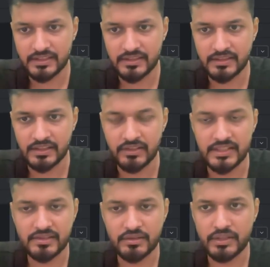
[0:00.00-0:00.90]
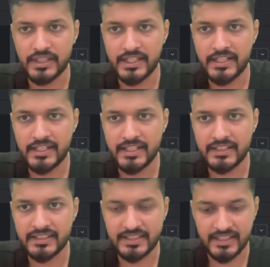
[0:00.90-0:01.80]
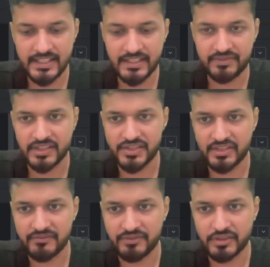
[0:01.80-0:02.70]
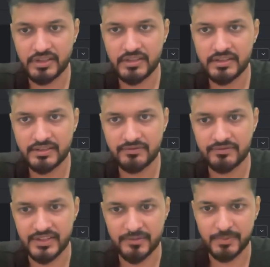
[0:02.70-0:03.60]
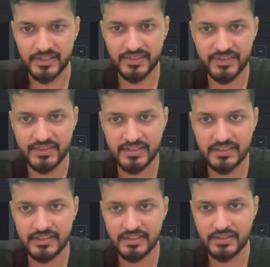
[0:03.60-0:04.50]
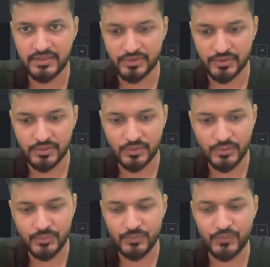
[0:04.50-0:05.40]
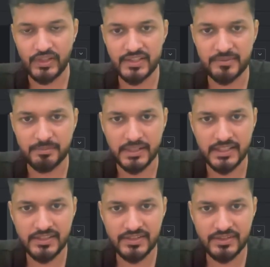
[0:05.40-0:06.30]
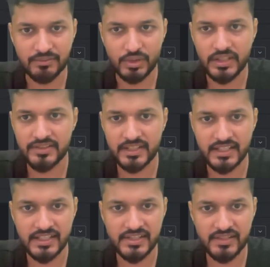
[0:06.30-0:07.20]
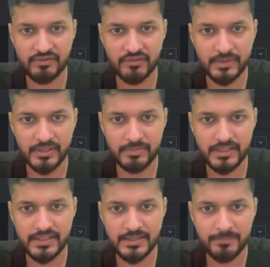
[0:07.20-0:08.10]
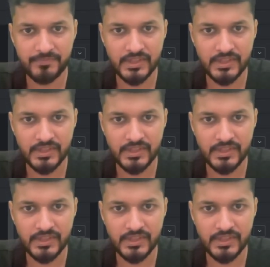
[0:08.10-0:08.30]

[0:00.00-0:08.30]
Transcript: Now let's go ahead and create a function for FizzBuzz. So FizzBuzz, what is the condition for FizzBuzz?